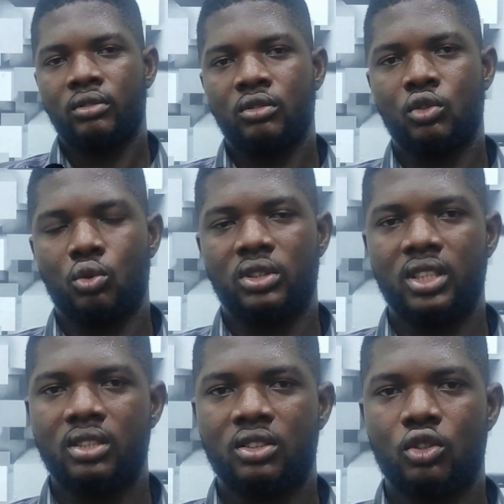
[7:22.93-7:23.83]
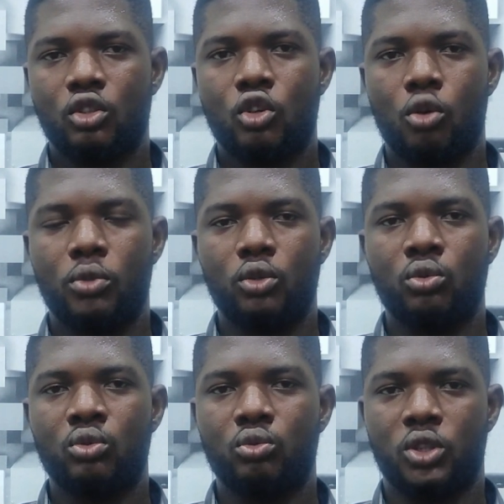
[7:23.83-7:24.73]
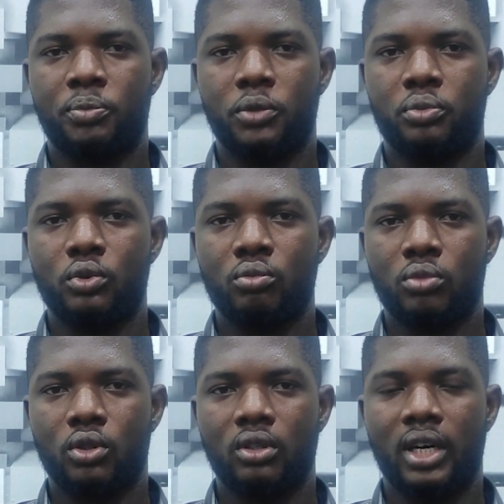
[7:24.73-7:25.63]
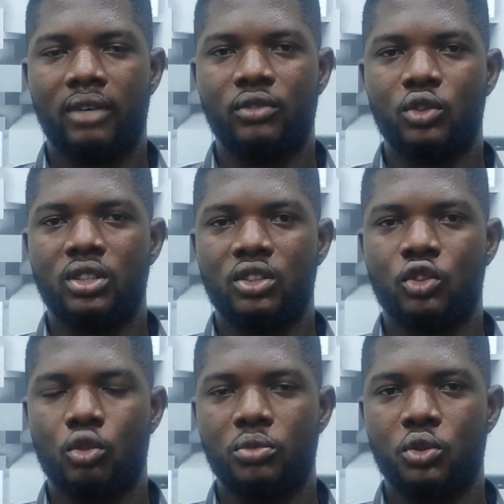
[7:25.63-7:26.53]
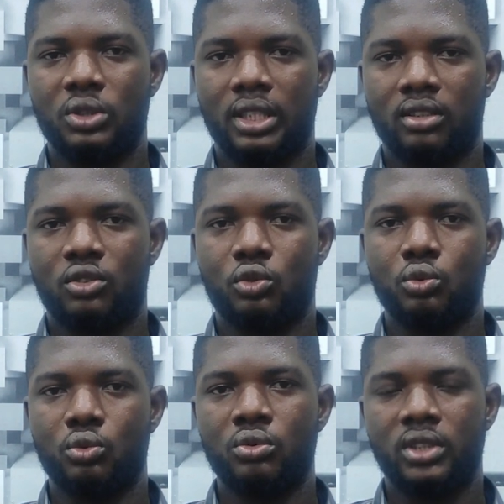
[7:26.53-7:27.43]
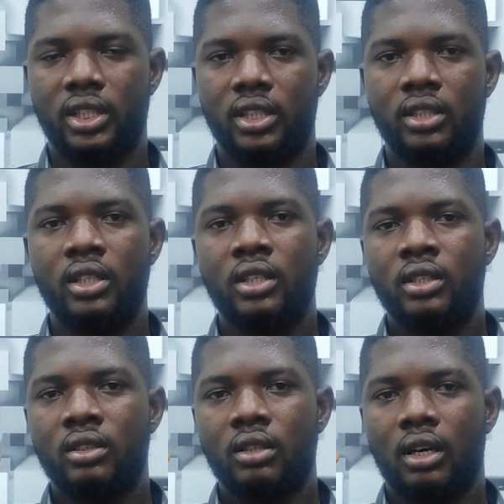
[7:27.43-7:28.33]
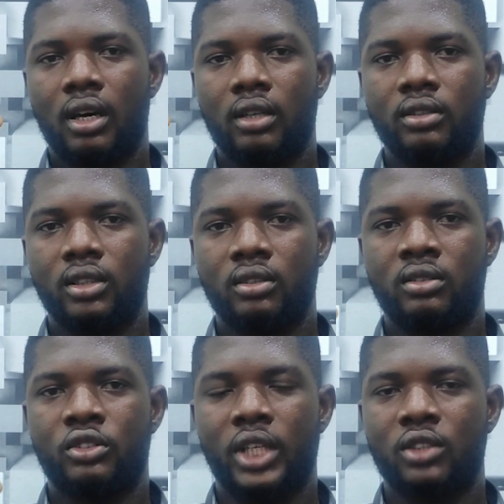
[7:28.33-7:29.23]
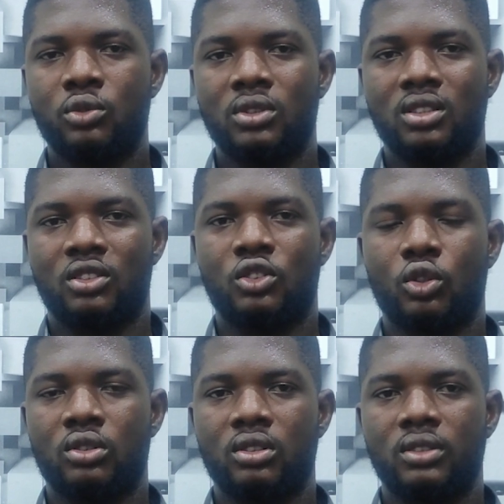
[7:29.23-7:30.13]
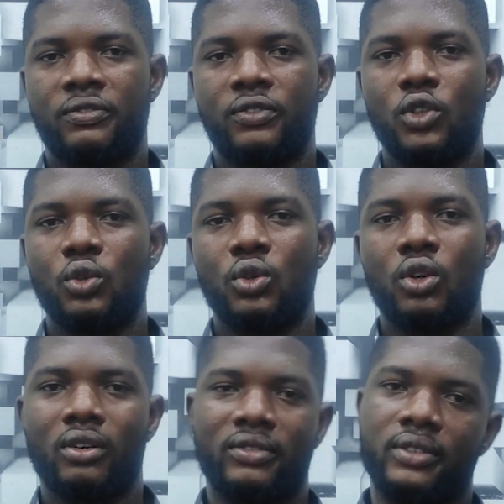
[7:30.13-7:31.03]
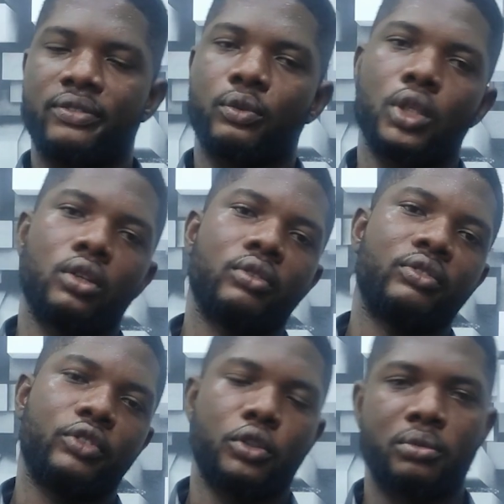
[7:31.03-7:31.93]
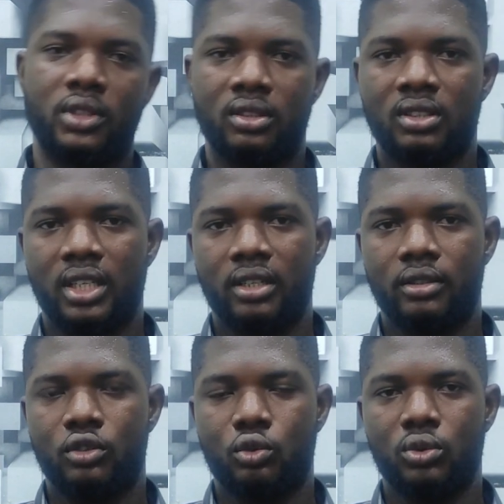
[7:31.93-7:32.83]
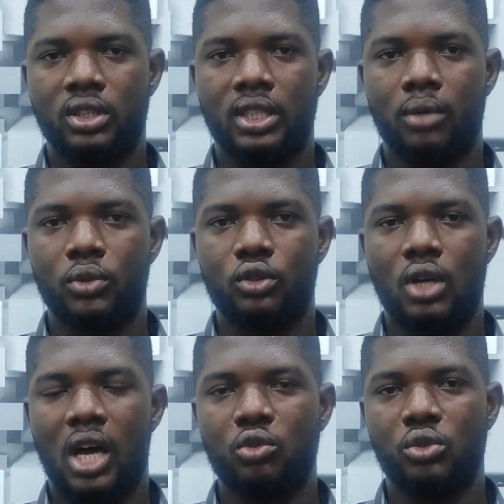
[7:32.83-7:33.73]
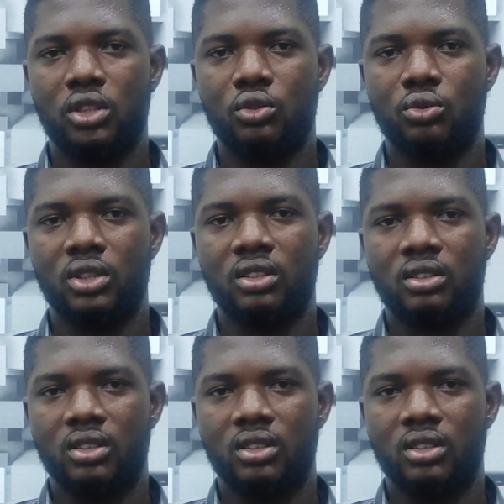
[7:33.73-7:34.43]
Though this is not common with people, but I've noticed some users too, they try to distort the flow of the fuel from the tank to the carburetor. How do they do this?